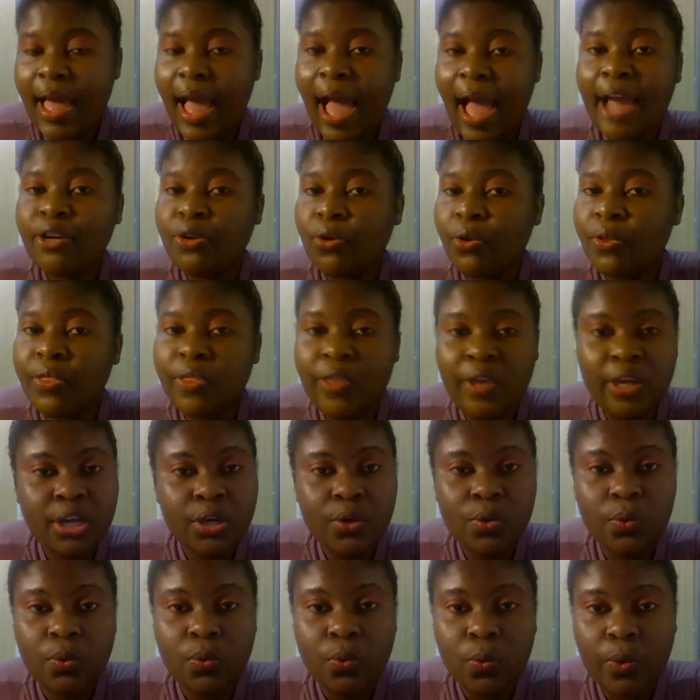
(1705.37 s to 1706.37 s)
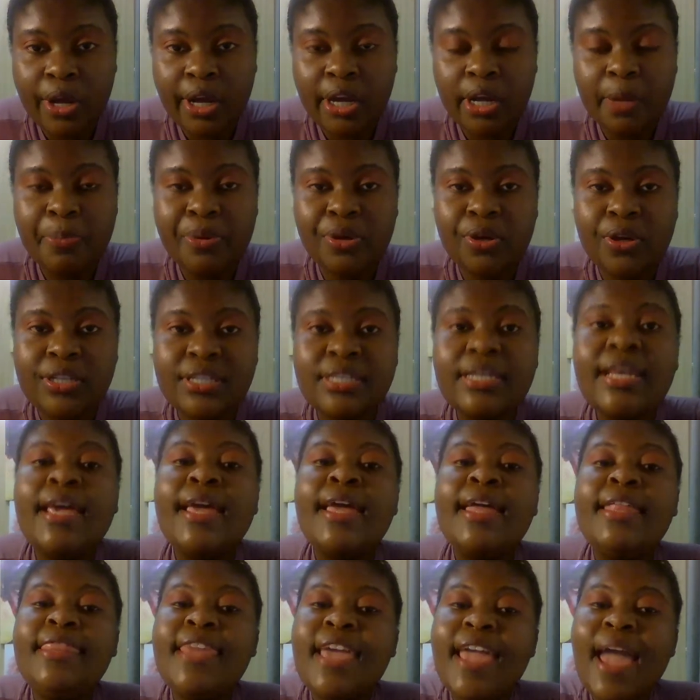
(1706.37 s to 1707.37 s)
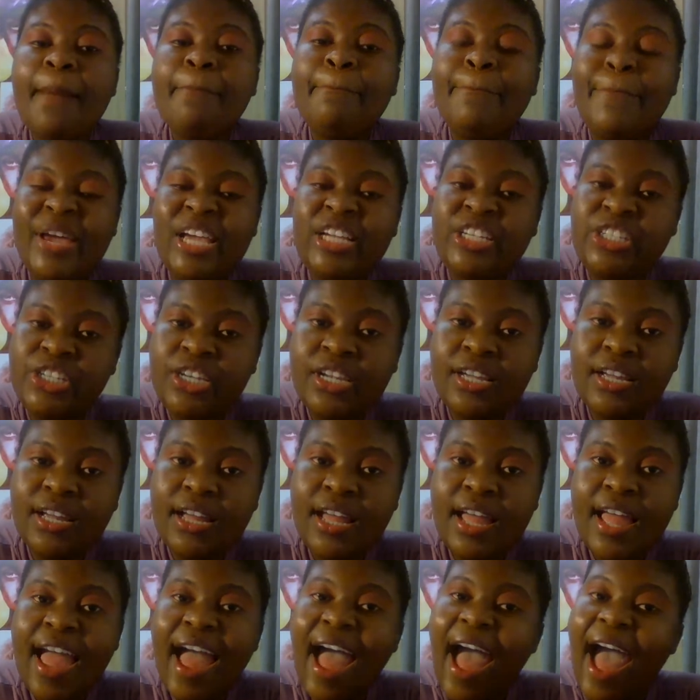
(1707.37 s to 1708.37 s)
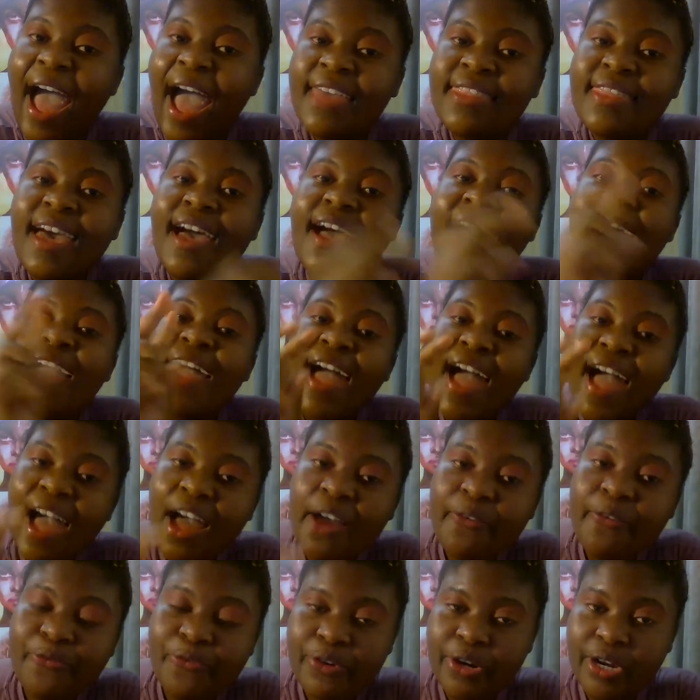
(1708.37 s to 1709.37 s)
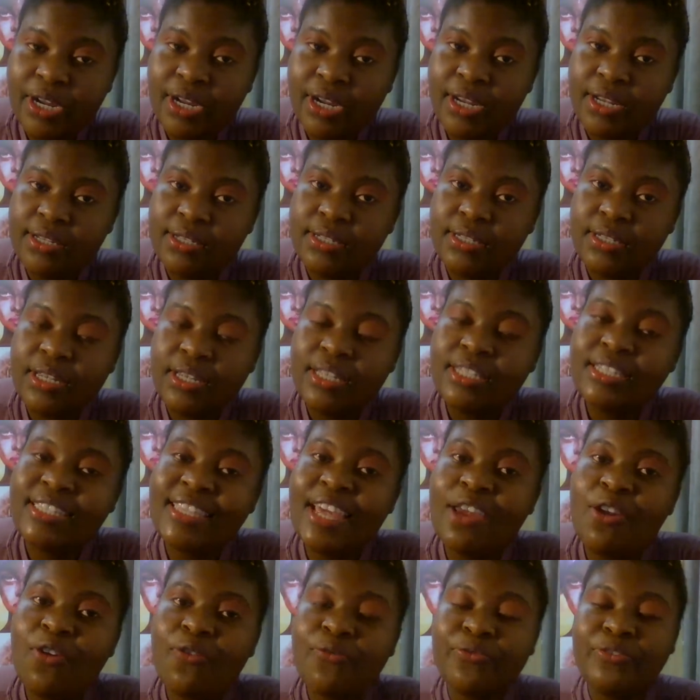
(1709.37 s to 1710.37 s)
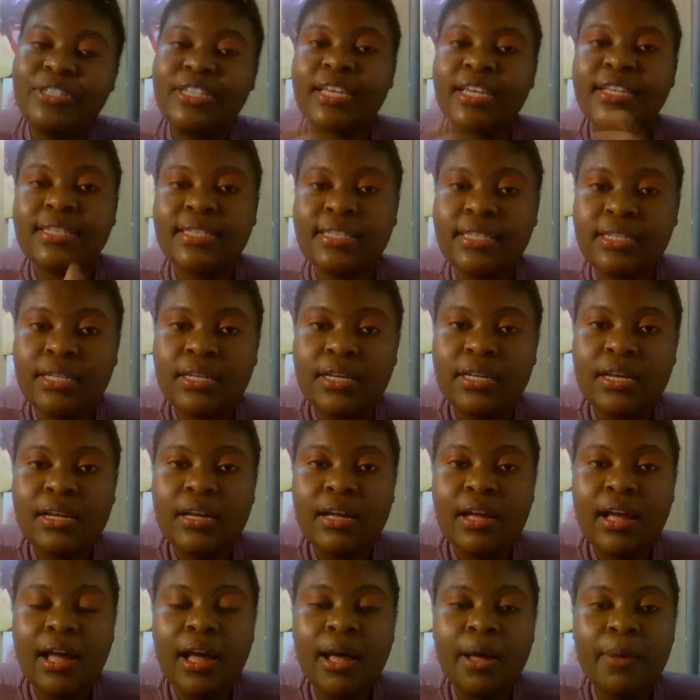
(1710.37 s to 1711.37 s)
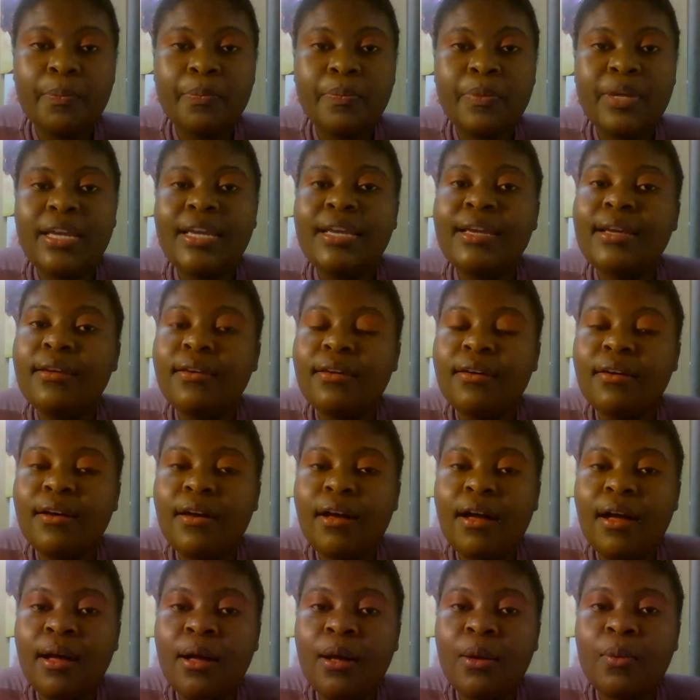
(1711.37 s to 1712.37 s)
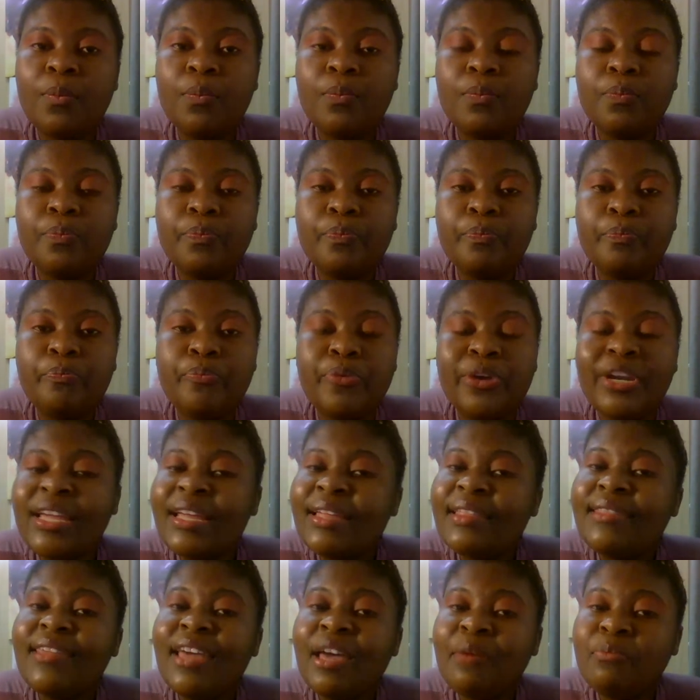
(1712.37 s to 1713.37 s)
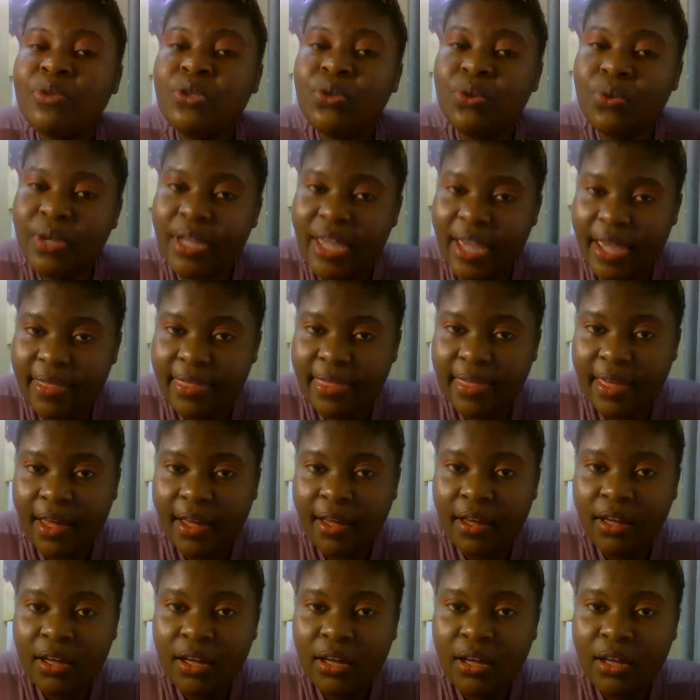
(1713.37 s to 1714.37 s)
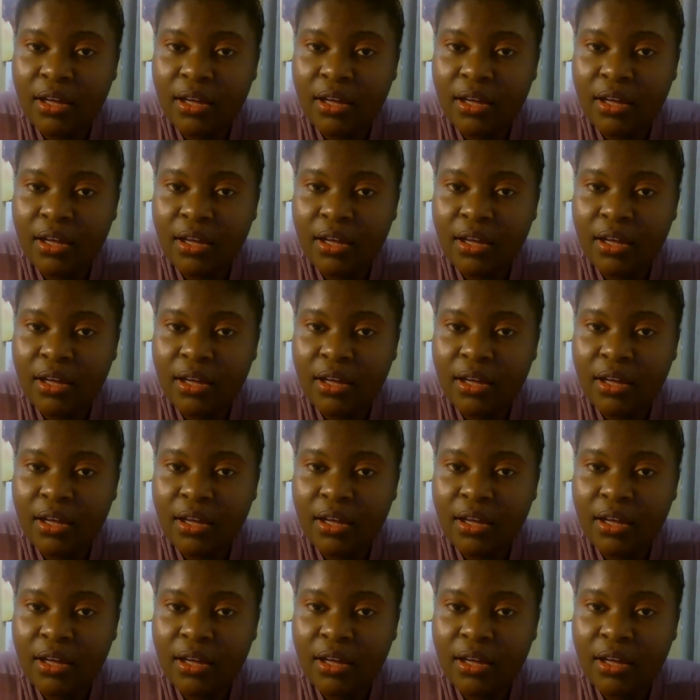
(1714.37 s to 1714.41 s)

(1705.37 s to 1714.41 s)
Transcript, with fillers: I don't think it'll work because they are bashing other Africans instead of just um, um, bringing them together